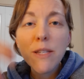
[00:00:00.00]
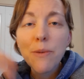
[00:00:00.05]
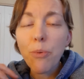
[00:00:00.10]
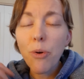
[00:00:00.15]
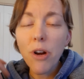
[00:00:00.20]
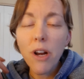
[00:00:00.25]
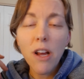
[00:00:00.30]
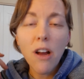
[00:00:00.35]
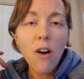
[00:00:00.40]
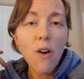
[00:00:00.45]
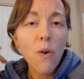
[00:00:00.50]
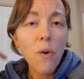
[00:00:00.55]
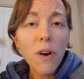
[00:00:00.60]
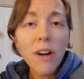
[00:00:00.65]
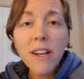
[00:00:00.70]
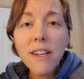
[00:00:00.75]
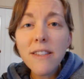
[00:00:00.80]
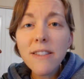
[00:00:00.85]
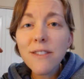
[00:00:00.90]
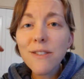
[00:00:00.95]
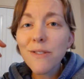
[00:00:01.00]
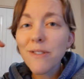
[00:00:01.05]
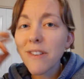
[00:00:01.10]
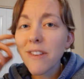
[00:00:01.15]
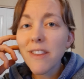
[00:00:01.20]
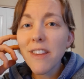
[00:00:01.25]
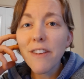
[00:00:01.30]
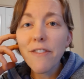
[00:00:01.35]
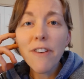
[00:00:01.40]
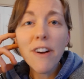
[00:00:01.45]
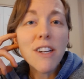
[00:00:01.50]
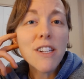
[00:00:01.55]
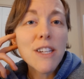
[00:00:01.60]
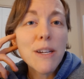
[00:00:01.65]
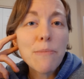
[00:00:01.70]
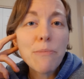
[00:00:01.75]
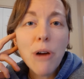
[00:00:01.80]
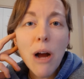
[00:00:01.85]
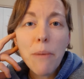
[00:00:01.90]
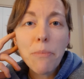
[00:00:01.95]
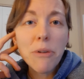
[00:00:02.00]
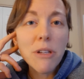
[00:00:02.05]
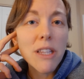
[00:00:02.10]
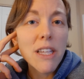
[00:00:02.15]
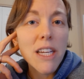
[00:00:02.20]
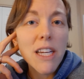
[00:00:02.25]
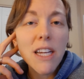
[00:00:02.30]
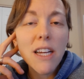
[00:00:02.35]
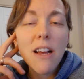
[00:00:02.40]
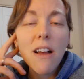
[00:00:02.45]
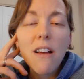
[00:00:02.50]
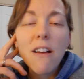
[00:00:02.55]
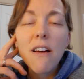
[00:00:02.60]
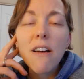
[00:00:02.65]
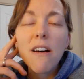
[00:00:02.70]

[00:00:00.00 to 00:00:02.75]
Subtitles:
supporting our organs so that they function properly.